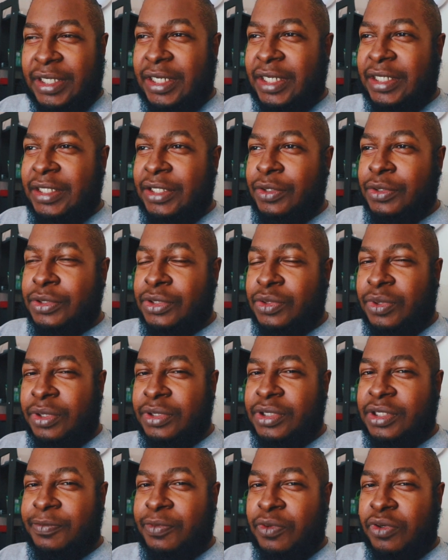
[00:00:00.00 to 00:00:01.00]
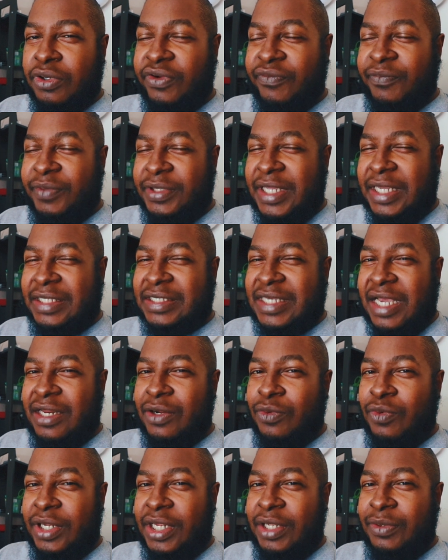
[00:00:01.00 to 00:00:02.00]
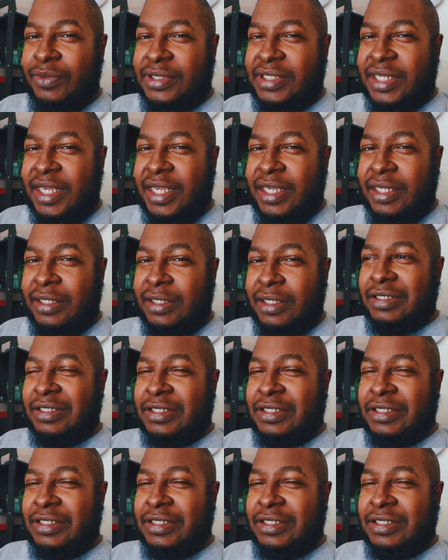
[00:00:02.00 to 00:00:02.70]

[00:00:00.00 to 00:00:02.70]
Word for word: He didn't use the word supportive, but that's kind of what he was saying,